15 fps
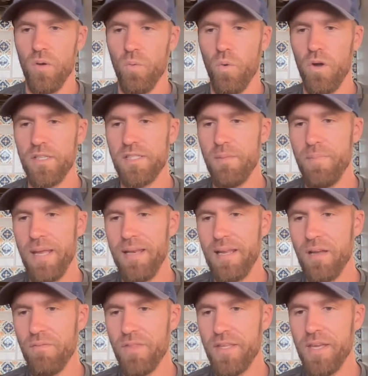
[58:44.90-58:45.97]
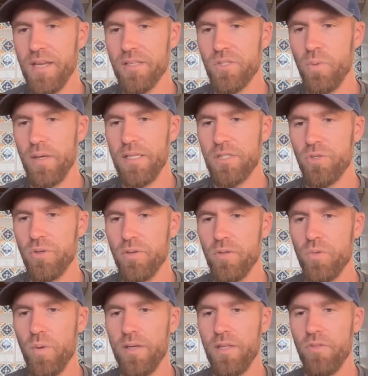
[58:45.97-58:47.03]
What is the meaning of the year
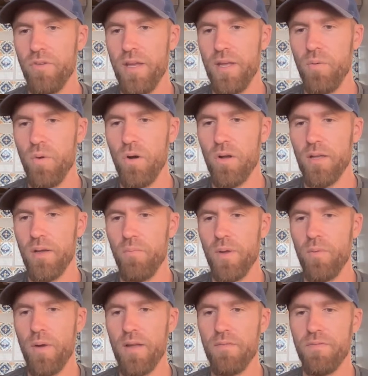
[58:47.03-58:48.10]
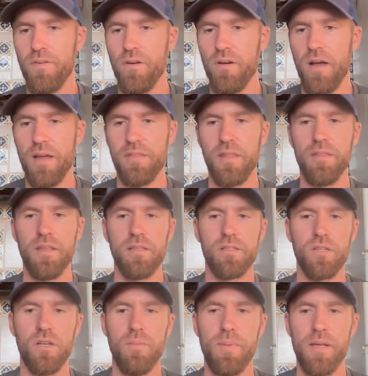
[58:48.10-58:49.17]
2023? What can we wait for? I think there's
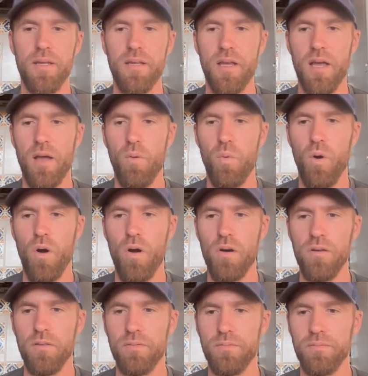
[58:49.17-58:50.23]
going to be a war.